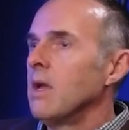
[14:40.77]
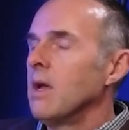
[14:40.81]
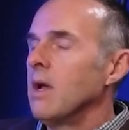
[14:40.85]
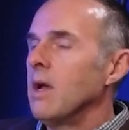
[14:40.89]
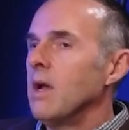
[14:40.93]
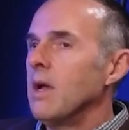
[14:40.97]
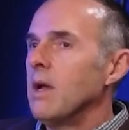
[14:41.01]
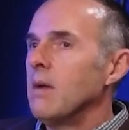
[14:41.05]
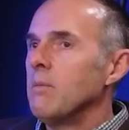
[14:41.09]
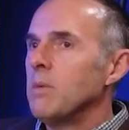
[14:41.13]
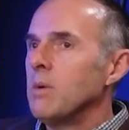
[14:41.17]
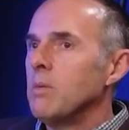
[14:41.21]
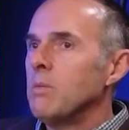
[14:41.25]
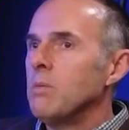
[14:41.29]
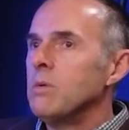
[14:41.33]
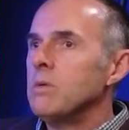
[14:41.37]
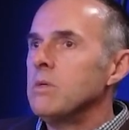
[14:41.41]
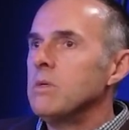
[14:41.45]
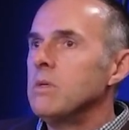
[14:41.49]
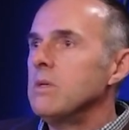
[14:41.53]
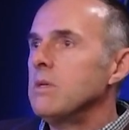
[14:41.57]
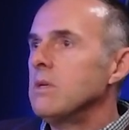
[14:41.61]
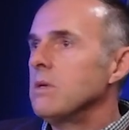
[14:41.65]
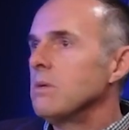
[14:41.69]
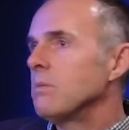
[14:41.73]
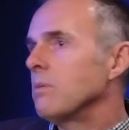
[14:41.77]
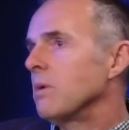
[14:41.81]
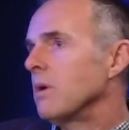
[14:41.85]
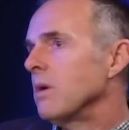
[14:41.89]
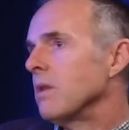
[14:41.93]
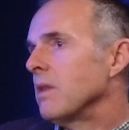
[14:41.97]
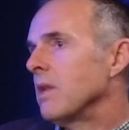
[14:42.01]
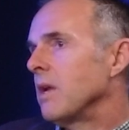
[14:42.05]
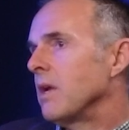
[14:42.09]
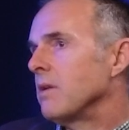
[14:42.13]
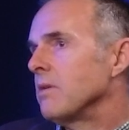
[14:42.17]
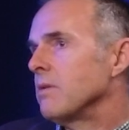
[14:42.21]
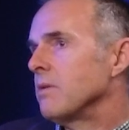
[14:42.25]
But once you can
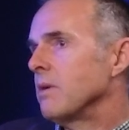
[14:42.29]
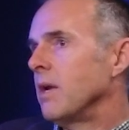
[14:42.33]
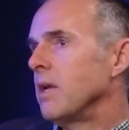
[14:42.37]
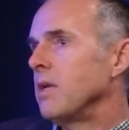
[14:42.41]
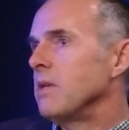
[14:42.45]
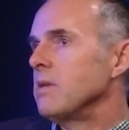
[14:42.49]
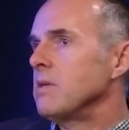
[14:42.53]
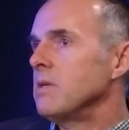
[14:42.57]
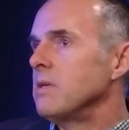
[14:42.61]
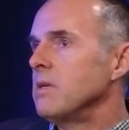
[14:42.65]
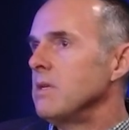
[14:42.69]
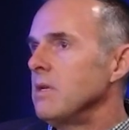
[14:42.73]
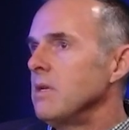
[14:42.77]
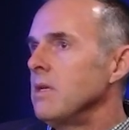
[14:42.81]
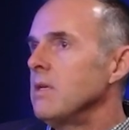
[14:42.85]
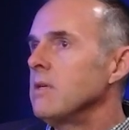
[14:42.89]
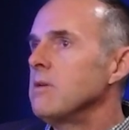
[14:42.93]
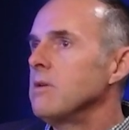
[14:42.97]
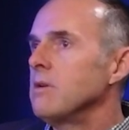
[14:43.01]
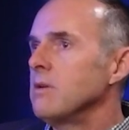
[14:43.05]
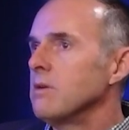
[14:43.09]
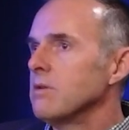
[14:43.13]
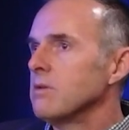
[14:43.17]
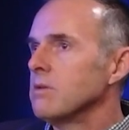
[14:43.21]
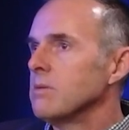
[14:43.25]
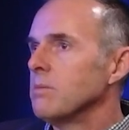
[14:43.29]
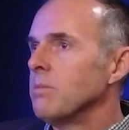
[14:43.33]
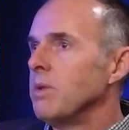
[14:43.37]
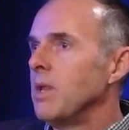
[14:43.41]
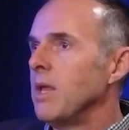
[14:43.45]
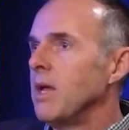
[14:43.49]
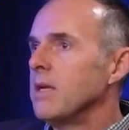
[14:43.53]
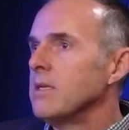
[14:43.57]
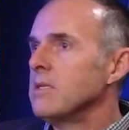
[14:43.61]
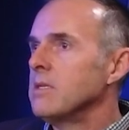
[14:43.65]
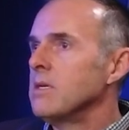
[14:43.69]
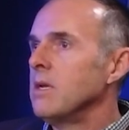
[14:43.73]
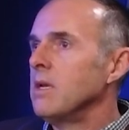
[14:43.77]
work that transit into your
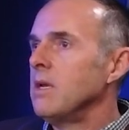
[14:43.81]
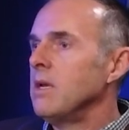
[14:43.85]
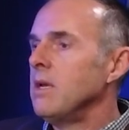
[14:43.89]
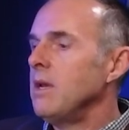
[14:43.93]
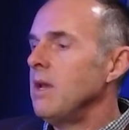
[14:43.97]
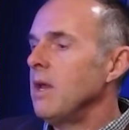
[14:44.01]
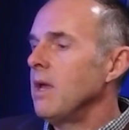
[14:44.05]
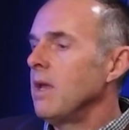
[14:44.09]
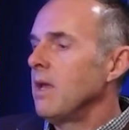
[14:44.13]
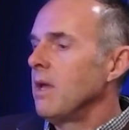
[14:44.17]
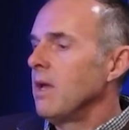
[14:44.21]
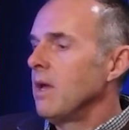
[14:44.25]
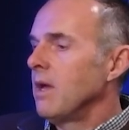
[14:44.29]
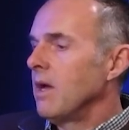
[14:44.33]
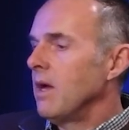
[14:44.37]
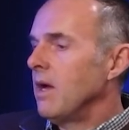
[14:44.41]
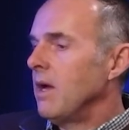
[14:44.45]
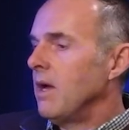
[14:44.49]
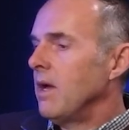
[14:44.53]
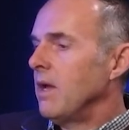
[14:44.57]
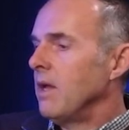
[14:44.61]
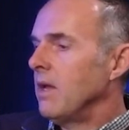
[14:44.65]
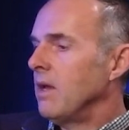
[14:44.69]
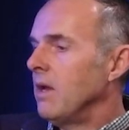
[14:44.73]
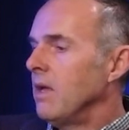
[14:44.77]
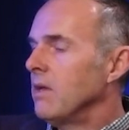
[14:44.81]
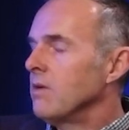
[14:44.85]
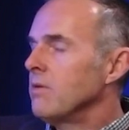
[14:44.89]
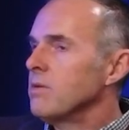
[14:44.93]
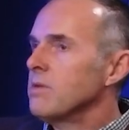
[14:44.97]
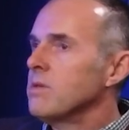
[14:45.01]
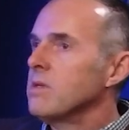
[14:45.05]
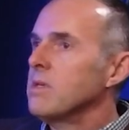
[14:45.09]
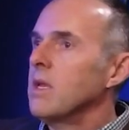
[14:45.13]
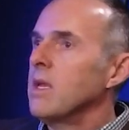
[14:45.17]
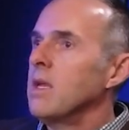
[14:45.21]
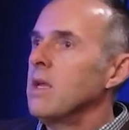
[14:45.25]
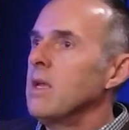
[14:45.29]
supply chain and
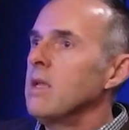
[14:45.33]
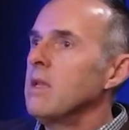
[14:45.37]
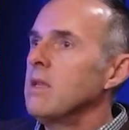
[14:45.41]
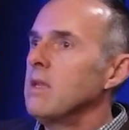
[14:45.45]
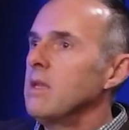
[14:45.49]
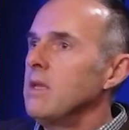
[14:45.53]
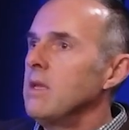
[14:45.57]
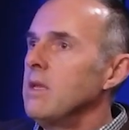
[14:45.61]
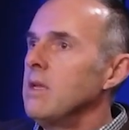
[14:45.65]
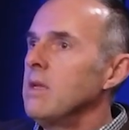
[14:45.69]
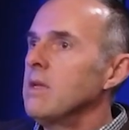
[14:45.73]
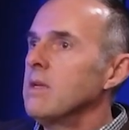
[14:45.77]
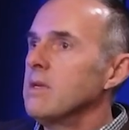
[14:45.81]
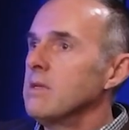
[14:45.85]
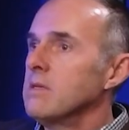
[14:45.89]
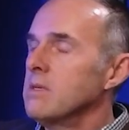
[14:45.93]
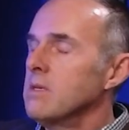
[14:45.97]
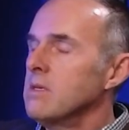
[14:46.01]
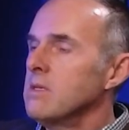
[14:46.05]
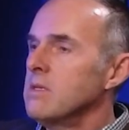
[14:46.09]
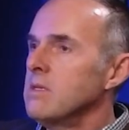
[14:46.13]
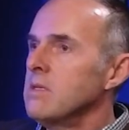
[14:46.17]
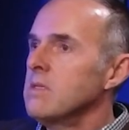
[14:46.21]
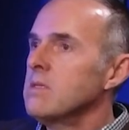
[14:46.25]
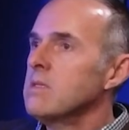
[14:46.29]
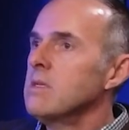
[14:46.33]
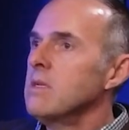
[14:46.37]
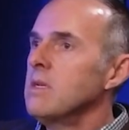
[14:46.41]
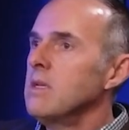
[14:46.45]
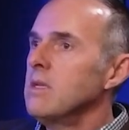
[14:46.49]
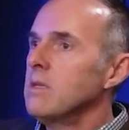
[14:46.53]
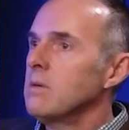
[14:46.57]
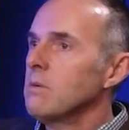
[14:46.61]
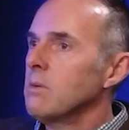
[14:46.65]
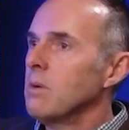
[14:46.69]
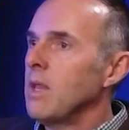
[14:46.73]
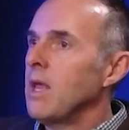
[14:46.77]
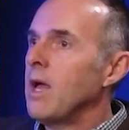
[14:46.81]
understand the consistency
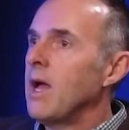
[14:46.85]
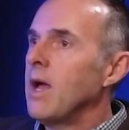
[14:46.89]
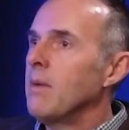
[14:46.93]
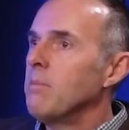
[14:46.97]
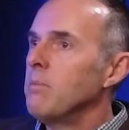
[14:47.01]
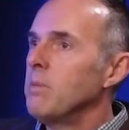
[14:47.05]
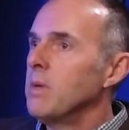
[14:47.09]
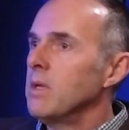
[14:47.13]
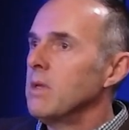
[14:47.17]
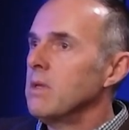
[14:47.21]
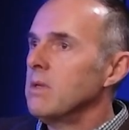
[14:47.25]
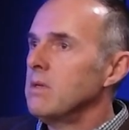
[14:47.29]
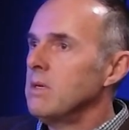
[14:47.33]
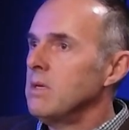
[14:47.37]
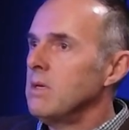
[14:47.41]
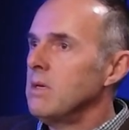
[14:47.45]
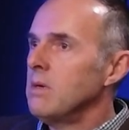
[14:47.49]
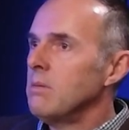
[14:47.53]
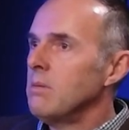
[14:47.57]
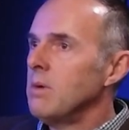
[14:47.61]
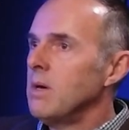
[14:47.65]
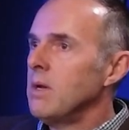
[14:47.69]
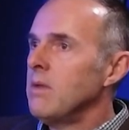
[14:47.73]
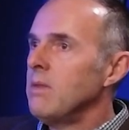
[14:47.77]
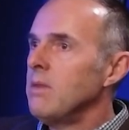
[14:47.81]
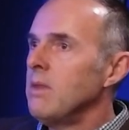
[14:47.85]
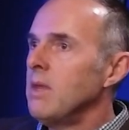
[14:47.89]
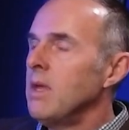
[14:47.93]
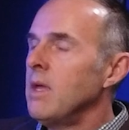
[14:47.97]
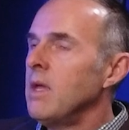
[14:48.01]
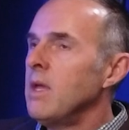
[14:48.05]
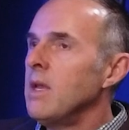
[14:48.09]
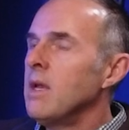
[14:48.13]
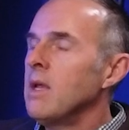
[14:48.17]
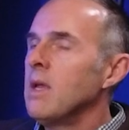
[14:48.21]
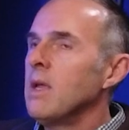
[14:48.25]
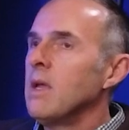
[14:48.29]
and the reliability around that,